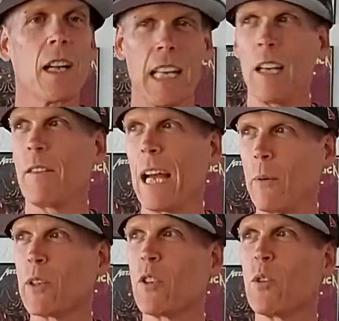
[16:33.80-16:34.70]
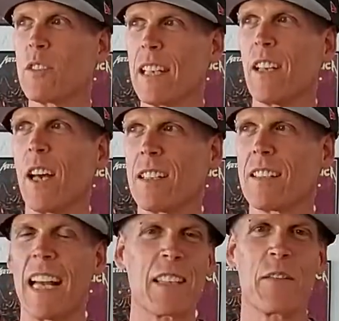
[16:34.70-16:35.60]
I love that one too.
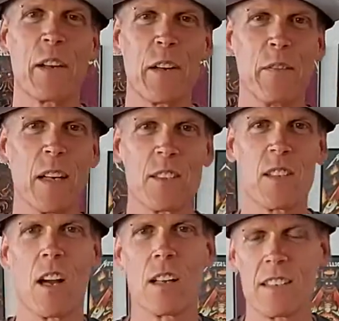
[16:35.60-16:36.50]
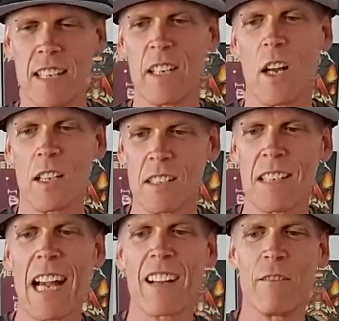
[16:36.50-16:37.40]
That's a very fun song. Sitting on a
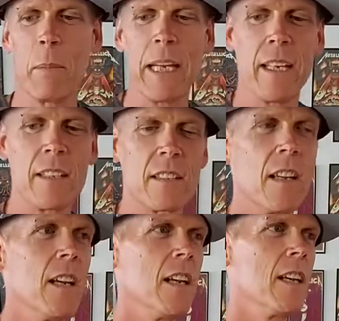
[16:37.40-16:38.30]
sack of beans.